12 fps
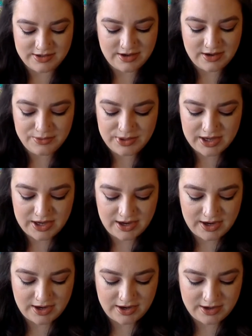
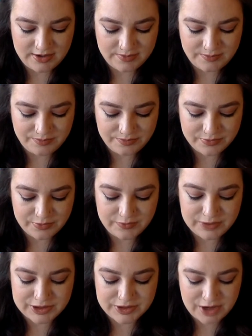Okay, we've
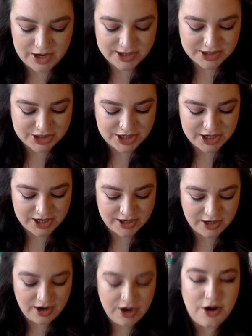got the hashtag
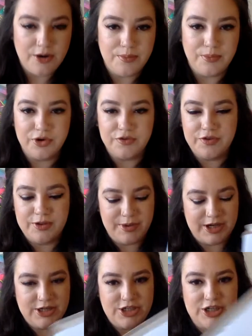Morphe by
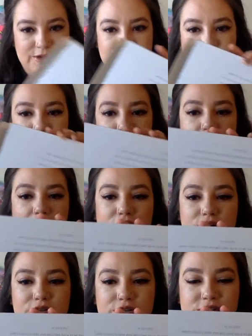James
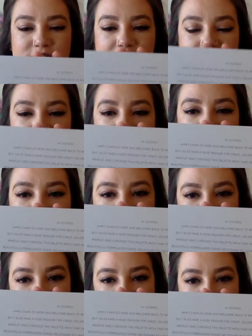Charles,
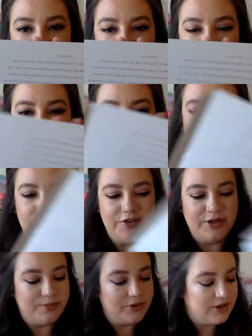hashtag more
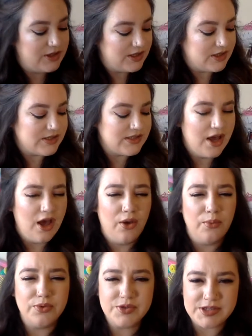Morphe please.
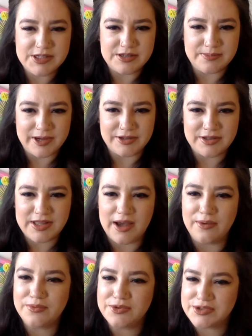We'll see about
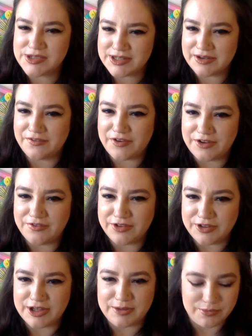that. We'll see if I feel
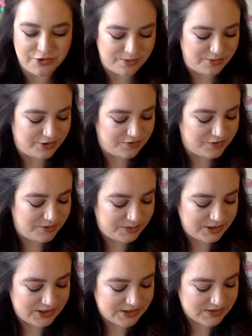like more Morphe
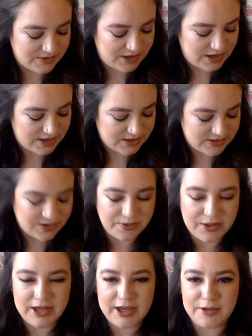please, okay? So
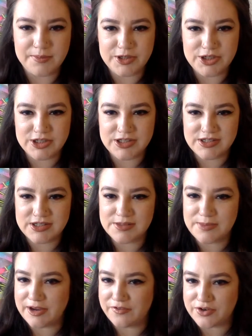like I mentioned, this is
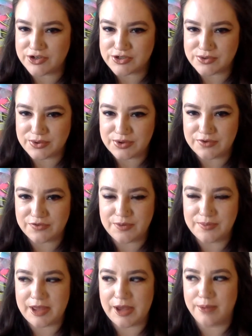my first order from
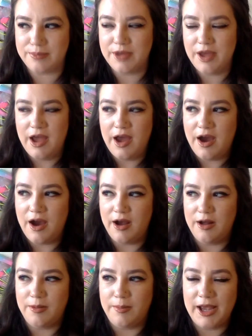them.
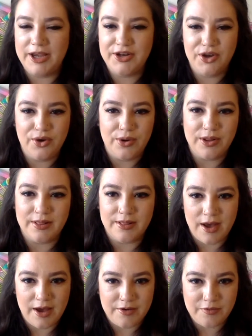I know a
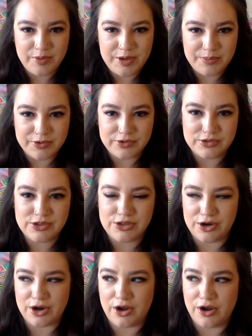lot of people
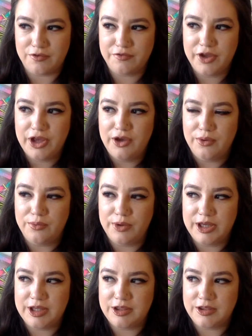start off
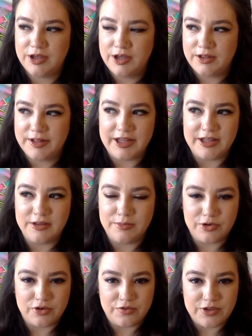with like the
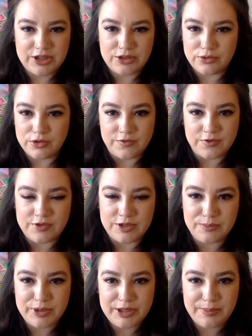Morphe
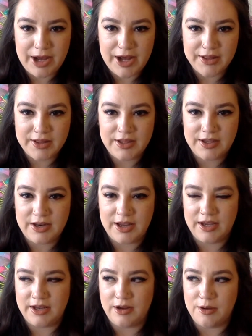350B palette,
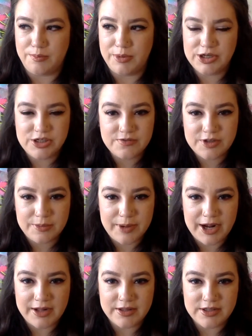and a bunch of their
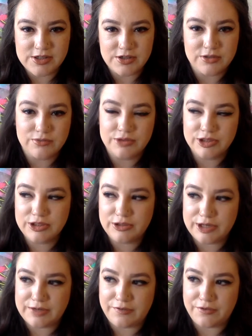palettes are really
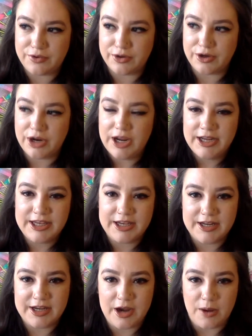great for
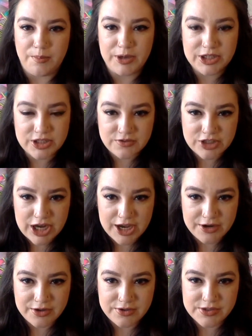getting a bunch of
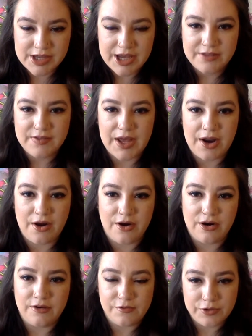shadows that
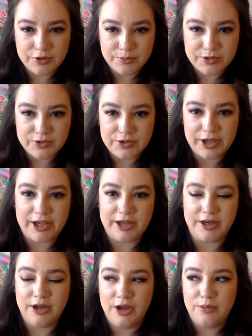are affordable
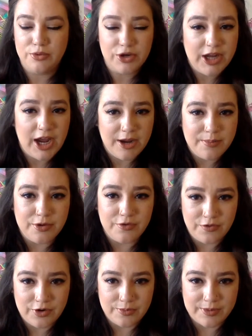and pretty high
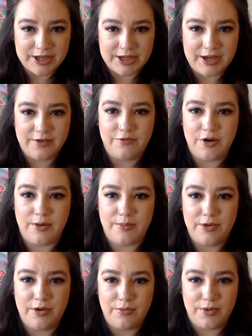performing
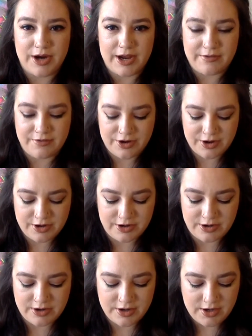from what I've
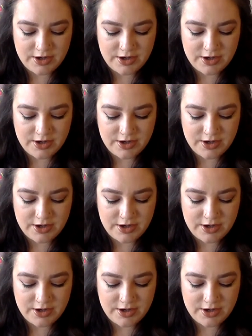heard.